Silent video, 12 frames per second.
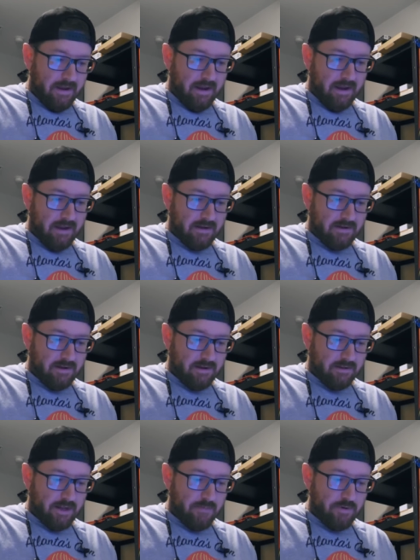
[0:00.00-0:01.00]
and
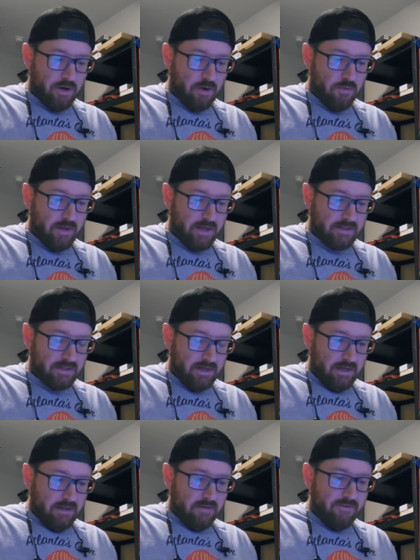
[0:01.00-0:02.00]
let him know that
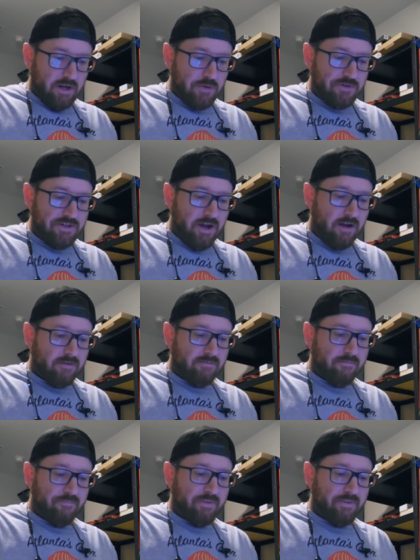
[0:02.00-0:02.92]
the video is done.